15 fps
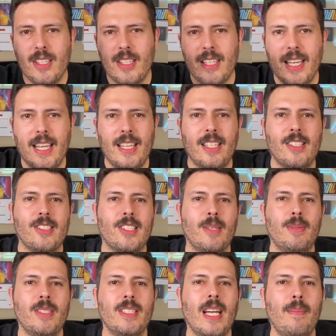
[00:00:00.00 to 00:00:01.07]
link in the
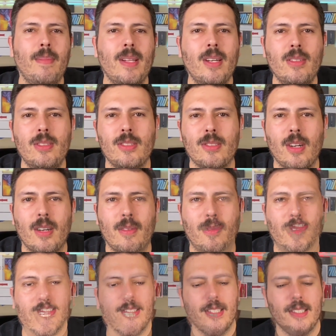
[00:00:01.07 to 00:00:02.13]
description down below to start a
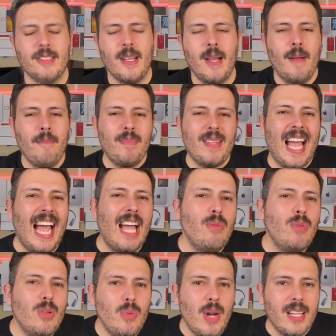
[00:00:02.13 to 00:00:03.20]
free trial. I
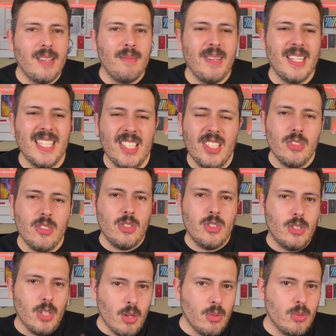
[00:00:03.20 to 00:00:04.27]
would recommend that you
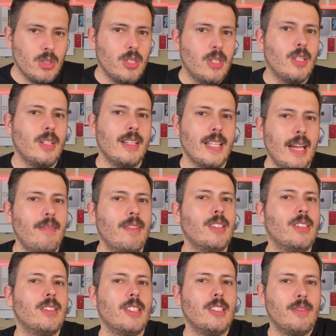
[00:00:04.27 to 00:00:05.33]
don't
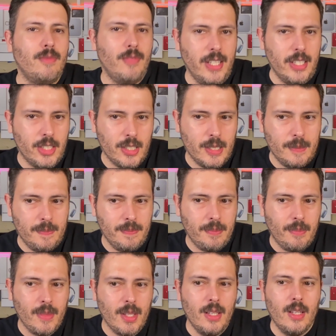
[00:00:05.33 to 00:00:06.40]
leverage this feature.
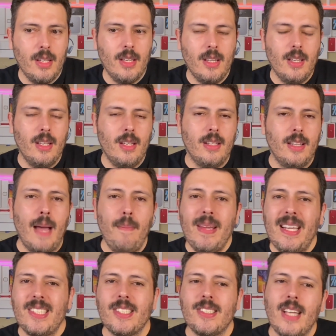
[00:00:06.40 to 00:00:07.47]
Not
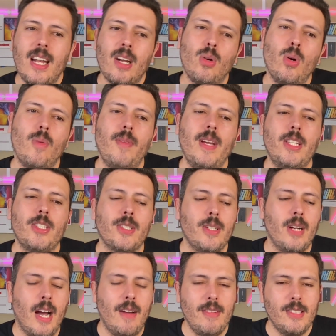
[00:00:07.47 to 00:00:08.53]
because it's not a cool feature,
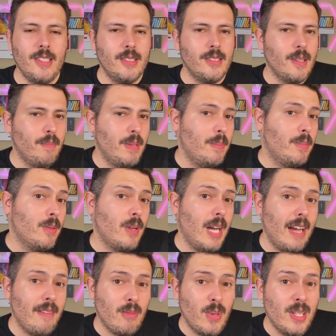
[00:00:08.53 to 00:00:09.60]
obviously some people
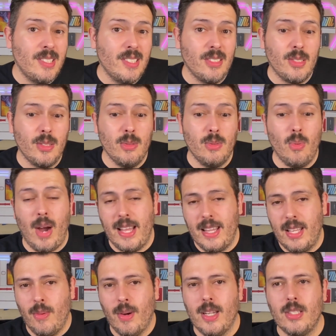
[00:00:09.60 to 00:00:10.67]
have reasons to why they
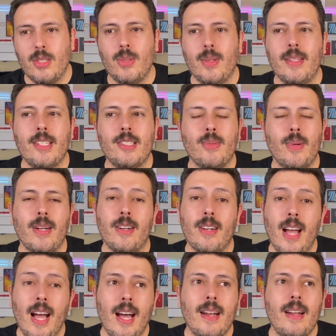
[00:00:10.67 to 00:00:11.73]
want to do it this way or
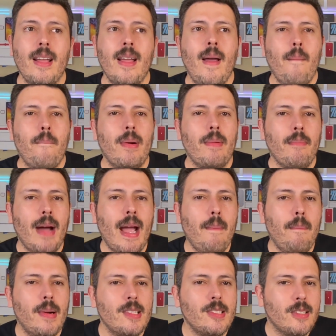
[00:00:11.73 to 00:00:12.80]
not, but my
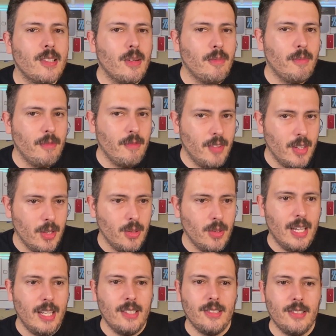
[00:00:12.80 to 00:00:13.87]
personal view
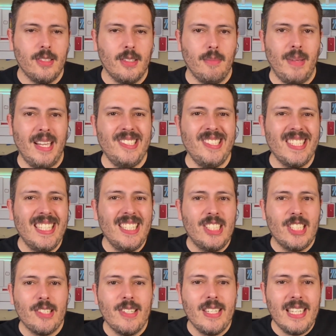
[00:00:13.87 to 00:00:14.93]
is basically
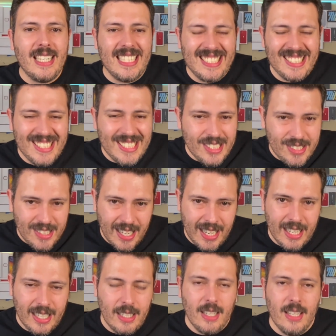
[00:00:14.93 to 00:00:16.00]
Jira is
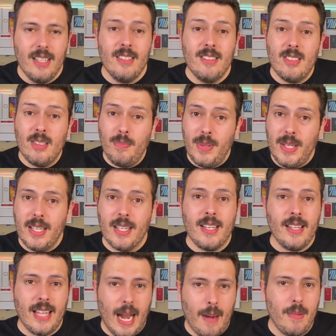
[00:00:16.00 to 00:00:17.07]
designed to be a
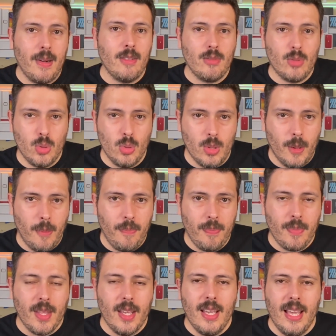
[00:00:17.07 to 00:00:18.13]
collaborative tool.
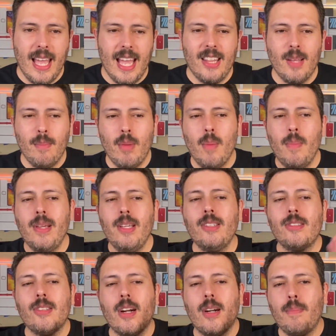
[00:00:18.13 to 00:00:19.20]
And the moment you
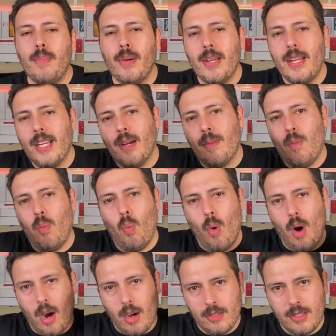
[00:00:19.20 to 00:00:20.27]
start putting up
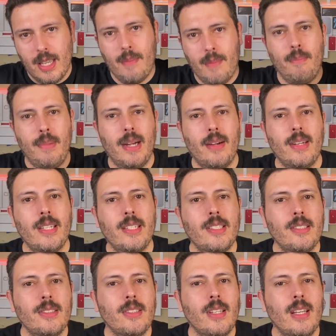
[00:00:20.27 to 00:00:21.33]
walls and
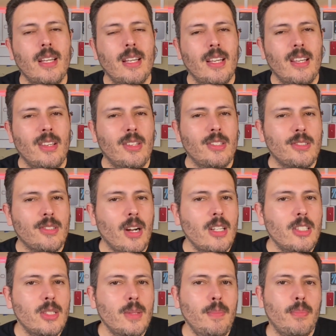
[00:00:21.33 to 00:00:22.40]
barriers, you start
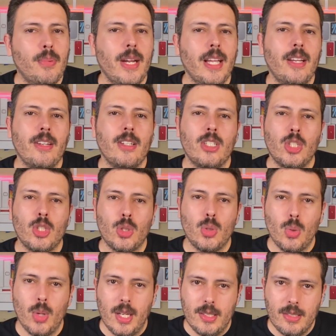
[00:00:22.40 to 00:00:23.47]
to break your
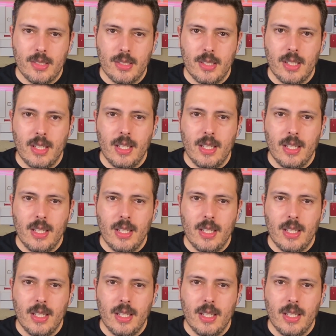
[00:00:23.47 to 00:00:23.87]
trust.